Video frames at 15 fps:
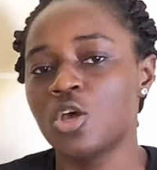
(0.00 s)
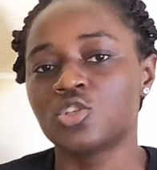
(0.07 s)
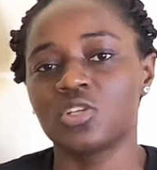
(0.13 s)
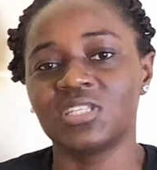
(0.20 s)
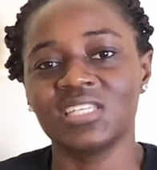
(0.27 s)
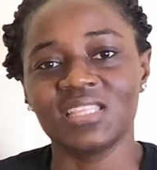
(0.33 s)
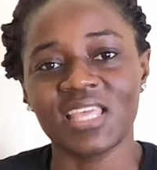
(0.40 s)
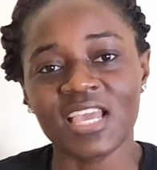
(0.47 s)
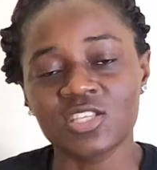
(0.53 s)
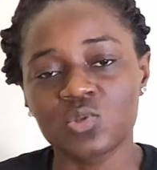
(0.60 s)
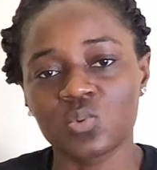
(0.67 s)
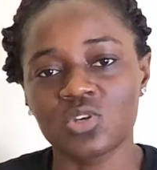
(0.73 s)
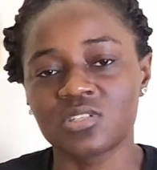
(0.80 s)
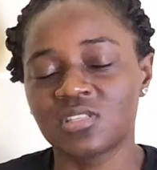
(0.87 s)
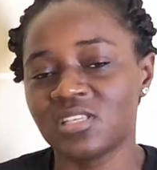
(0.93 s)
So the next
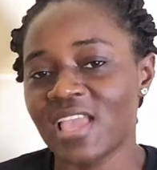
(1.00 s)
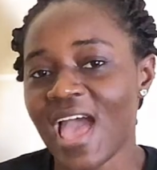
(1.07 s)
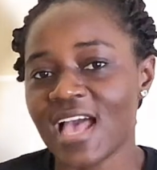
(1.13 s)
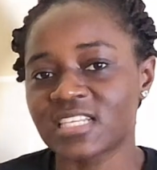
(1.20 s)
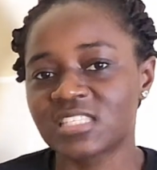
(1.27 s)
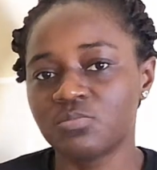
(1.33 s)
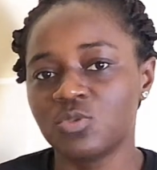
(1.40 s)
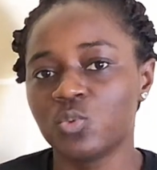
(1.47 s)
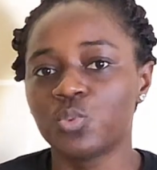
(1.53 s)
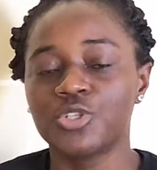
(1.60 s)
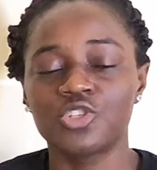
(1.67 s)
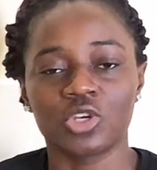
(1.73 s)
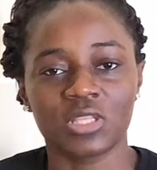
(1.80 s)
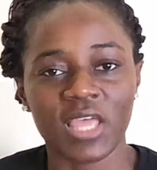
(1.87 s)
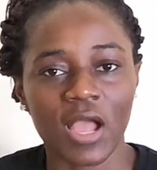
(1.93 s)
was, he asked me
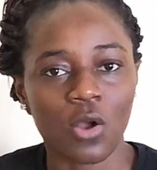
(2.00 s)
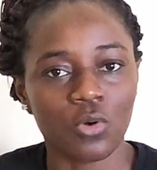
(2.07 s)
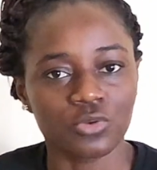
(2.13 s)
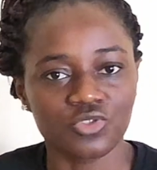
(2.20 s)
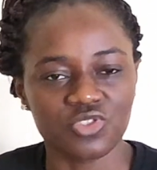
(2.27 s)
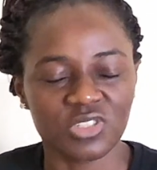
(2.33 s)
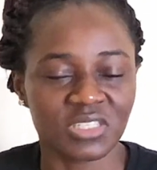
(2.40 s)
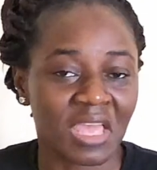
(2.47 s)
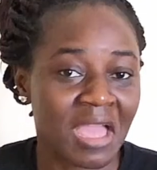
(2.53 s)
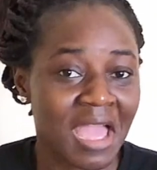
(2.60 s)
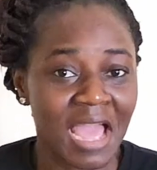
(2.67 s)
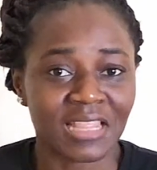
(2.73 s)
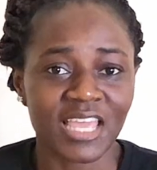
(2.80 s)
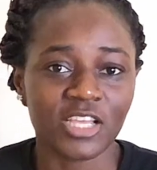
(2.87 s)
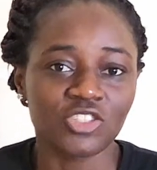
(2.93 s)
which other countries.
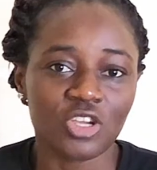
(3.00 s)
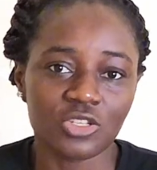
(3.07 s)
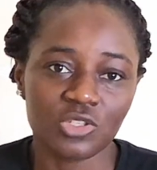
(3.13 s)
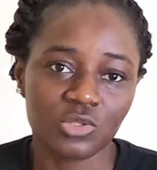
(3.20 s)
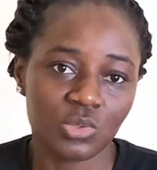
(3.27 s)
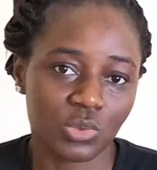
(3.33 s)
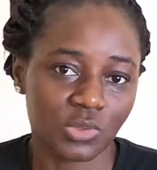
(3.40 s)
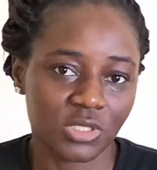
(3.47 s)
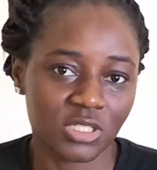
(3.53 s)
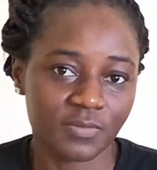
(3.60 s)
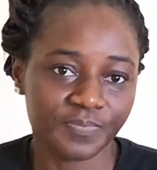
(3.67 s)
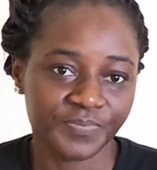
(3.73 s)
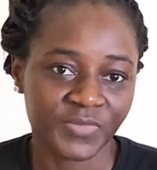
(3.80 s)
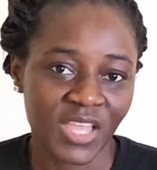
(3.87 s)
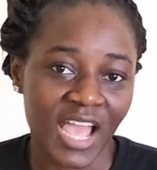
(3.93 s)
And I just told
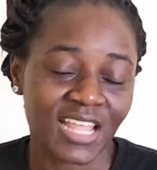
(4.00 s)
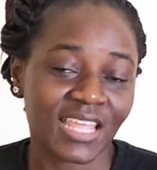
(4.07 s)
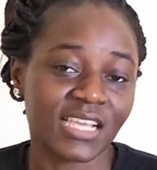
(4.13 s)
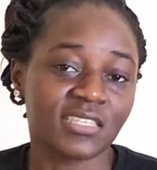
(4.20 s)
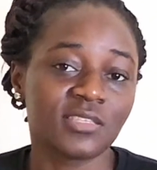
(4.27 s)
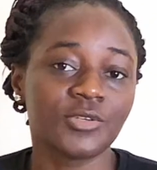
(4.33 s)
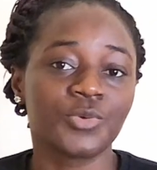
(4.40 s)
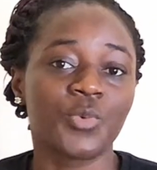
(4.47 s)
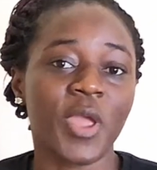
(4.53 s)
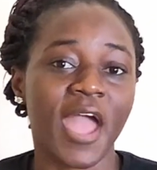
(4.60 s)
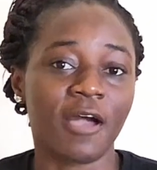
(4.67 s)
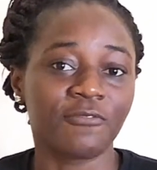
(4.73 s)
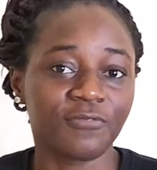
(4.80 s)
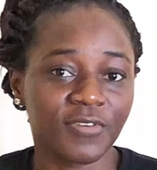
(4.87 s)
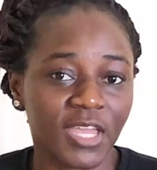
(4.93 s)
him, and I still
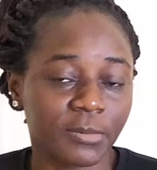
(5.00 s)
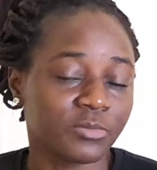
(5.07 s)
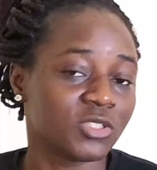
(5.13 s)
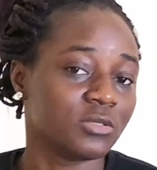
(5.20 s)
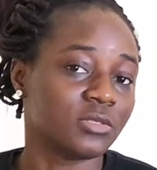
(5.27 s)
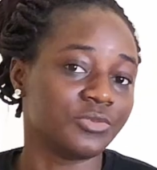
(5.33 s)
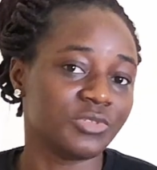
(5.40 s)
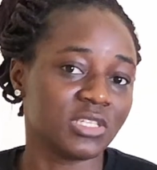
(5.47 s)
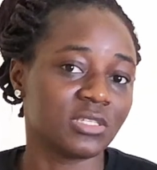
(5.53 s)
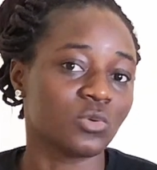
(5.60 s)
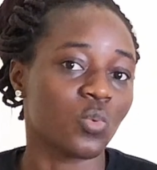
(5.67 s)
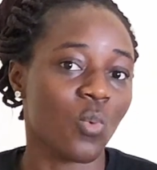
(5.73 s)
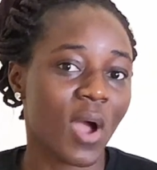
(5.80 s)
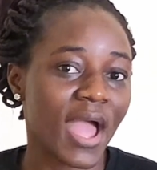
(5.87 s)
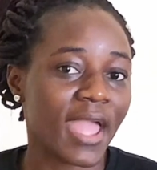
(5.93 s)
reaffirmed the
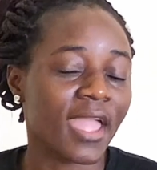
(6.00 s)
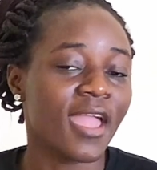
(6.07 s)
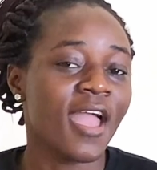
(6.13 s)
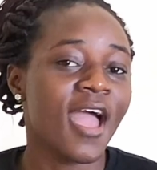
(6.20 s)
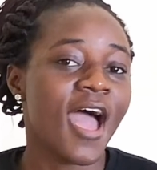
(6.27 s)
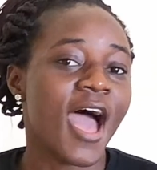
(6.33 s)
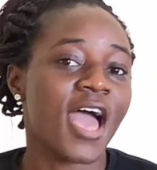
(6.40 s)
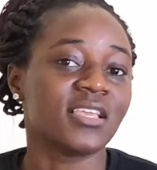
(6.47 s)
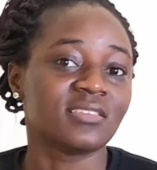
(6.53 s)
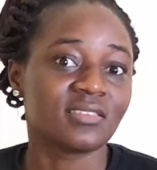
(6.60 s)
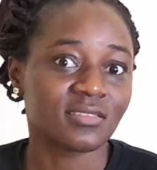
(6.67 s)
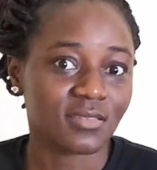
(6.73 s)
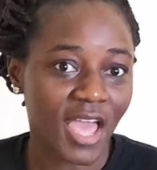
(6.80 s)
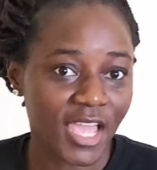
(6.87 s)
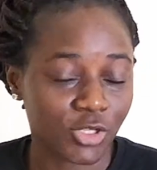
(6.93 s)
reason why
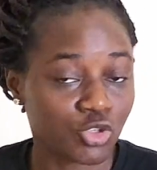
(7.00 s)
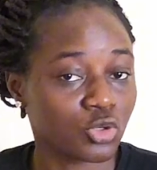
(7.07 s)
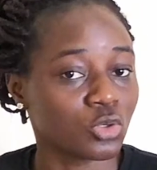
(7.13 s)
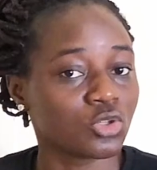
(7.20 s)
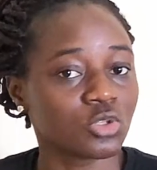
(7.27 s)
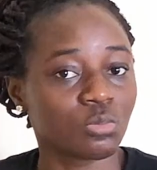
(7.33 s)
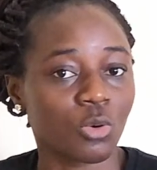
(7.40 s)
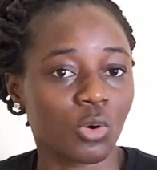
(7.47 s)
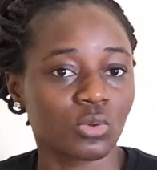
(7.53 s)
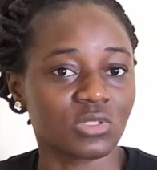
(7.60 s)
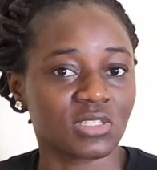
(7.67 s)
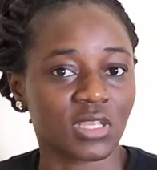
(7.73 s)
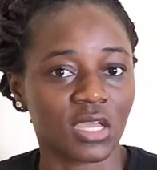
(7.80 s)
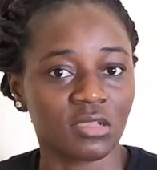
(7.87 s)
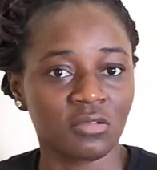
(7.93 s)
I chose
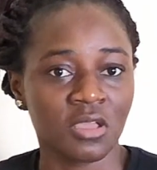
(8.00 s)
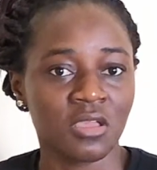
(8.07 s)
Malta.